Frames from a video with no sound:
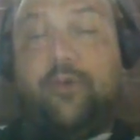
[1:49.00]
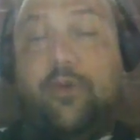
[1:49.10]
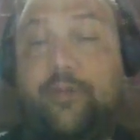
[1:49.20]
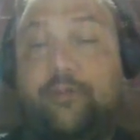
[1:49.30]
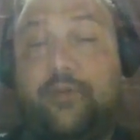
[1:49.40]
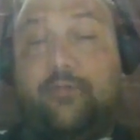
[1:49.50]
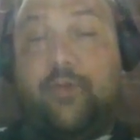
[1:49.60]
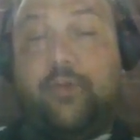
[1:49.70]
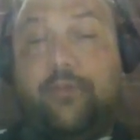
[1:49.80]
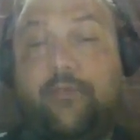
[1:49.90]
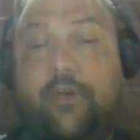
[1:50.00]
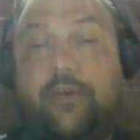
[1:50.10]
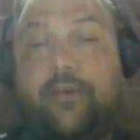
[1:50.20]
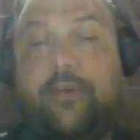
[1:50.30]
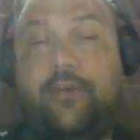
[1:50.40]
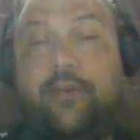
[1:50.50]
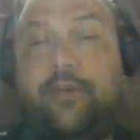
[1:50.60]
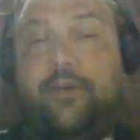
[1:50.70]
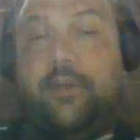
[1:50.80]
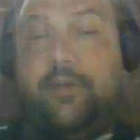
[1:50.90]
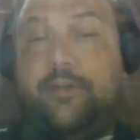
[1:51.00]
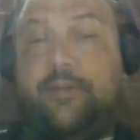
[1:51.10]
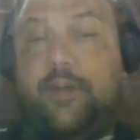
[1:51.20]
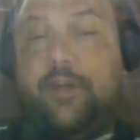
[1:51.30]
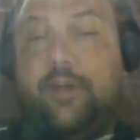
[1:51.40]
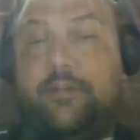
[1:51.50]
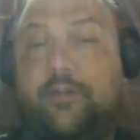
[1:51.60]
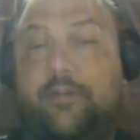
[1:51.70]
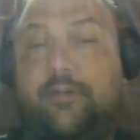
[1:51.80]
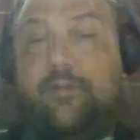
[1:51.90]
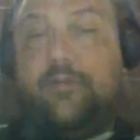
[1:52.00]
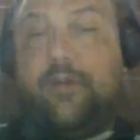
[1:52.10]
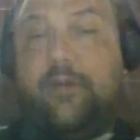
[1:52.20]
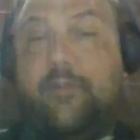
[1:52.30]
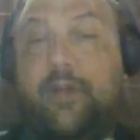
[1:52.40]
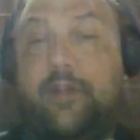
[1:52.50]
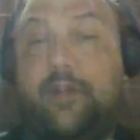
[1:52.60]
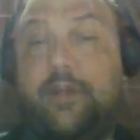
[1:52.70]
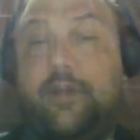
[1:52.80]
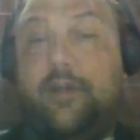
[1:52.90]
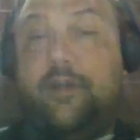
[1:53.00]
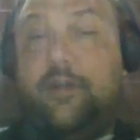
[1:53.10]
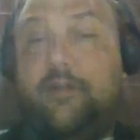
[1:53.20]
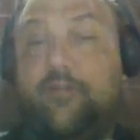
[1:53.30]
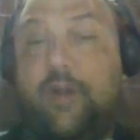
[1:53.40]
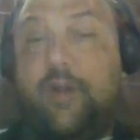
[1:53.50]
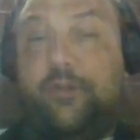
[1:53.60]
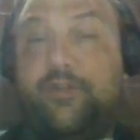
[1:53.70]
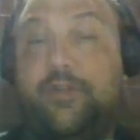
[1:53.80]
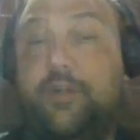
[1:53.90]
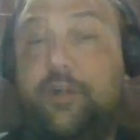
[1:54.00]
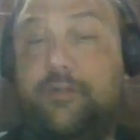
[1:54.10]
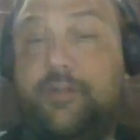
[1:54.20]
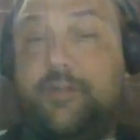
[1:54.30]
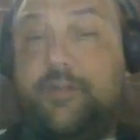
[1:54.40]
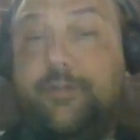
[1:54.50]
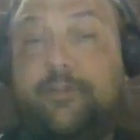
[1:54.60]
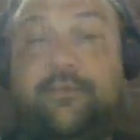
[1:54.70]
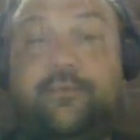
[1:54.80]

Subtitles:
only real role of art is to make the evolution irresistible,